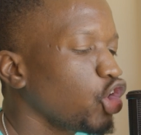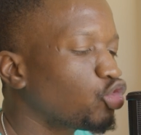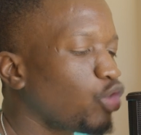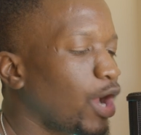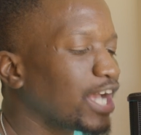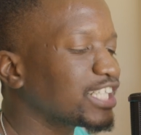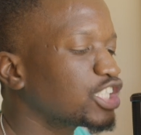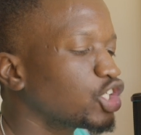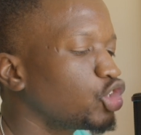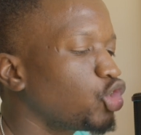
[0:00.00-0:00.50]

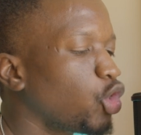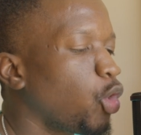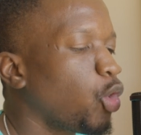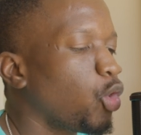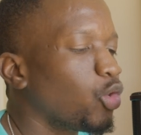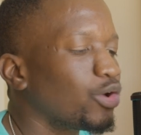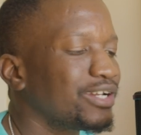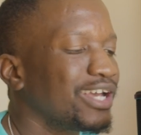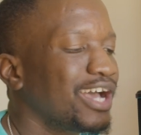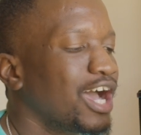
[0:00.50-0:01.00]
Christ the
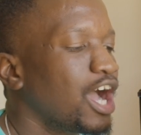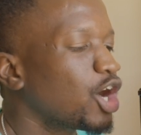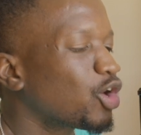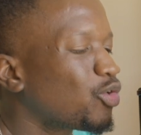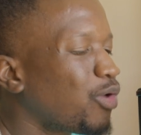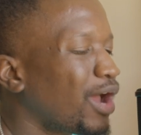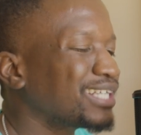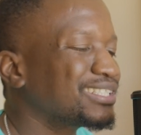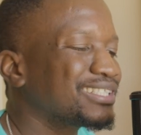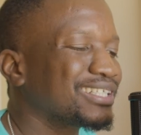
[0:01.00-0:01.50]
Lord,
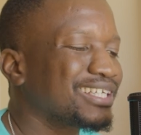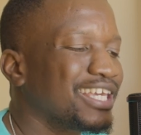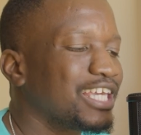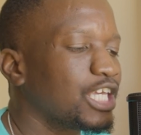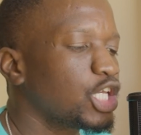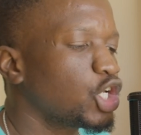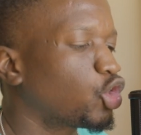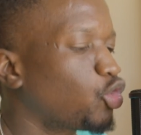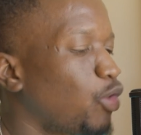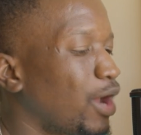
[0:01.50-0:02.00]
Christ the
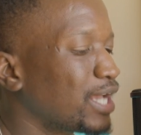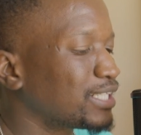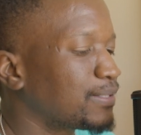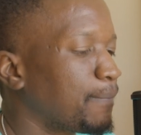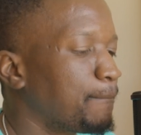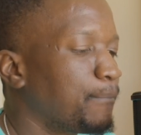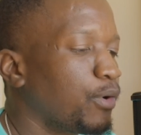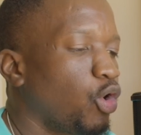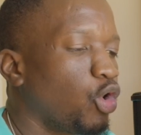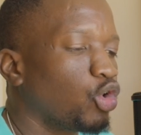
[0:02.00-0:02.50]
King, Christ
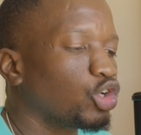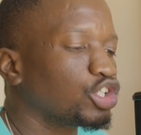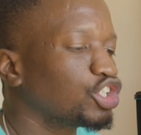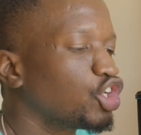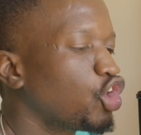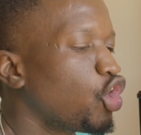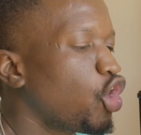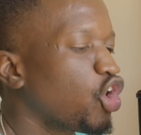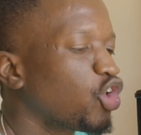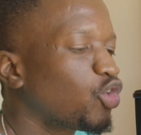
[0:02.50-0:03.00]
the
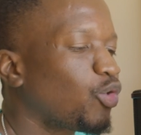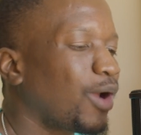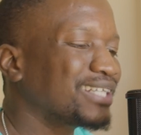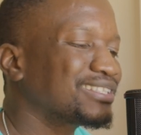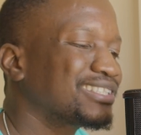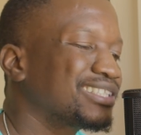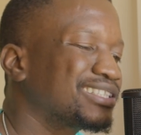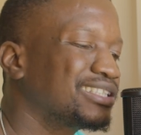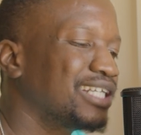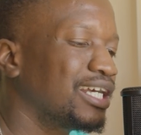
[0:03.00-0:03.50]
boss,
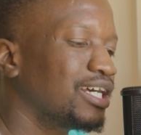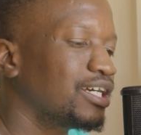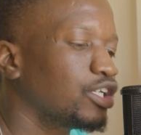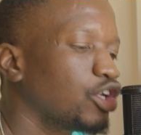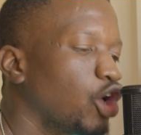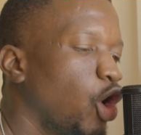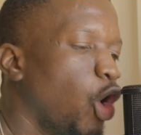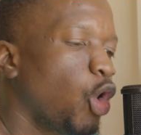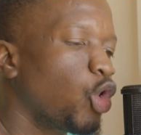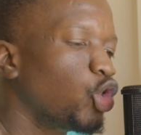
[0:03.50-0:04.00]
Christ the Son
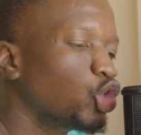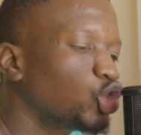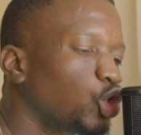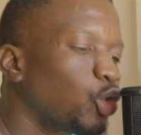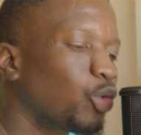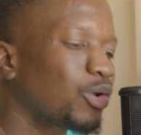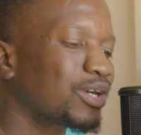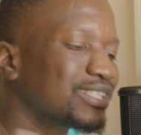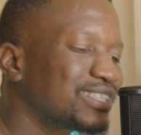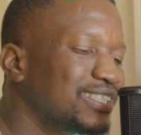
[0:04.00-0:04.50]
that
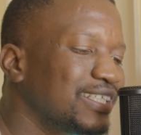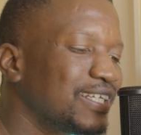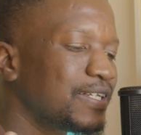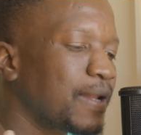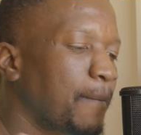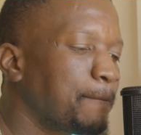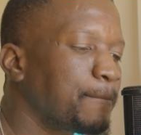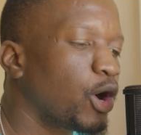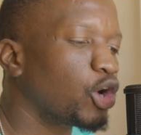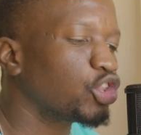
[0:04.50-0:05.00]
took us sin
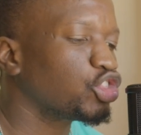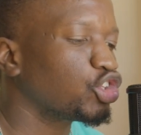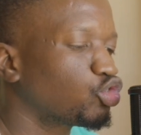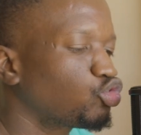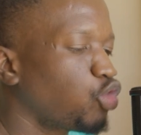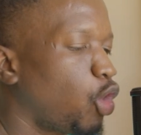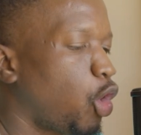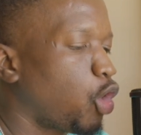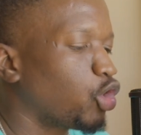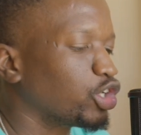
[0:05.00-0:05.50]
upon the
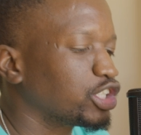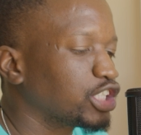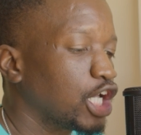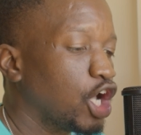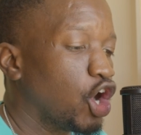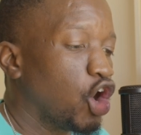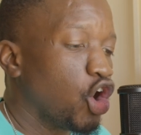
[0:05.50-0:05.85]
cross.